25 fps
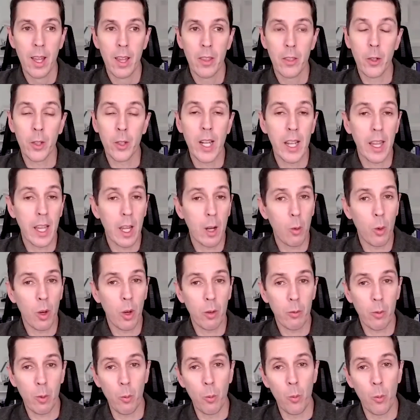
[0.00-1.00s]
They're getting
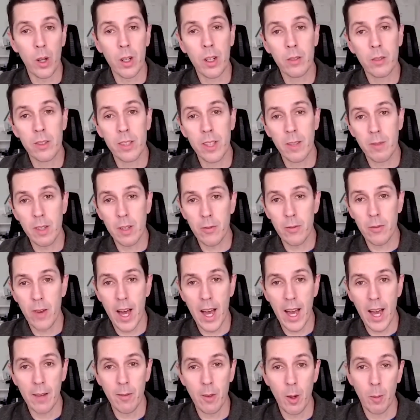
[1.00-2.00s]
anywhere from 175
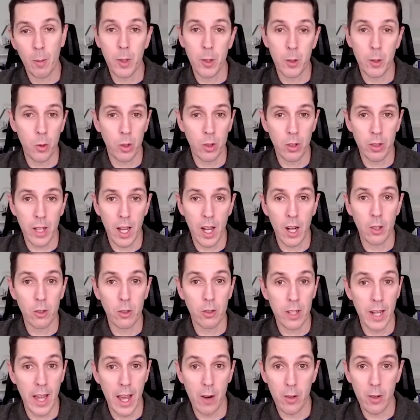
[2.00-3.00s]
dollars up to $200
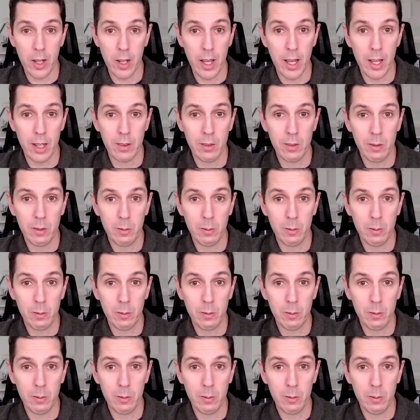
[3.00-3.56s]
an hour now.